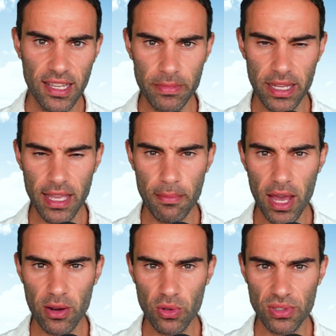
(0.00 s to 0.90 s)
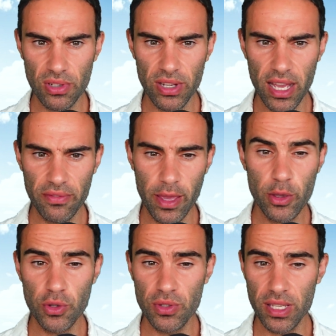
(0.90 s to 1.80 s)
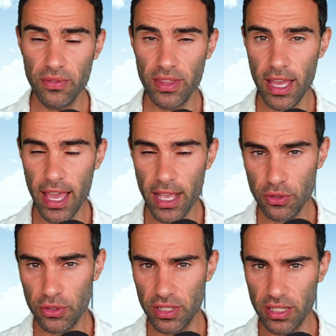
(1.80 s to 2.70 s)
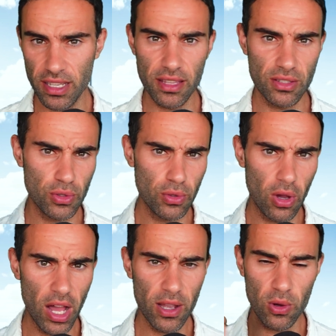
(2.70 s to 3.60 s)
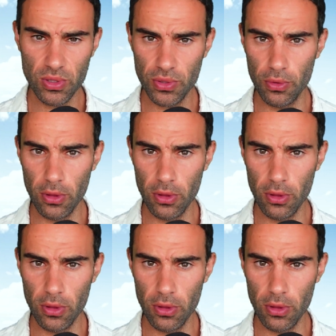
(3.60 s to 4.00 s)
and they might also have issues if their estrogen is either too high or too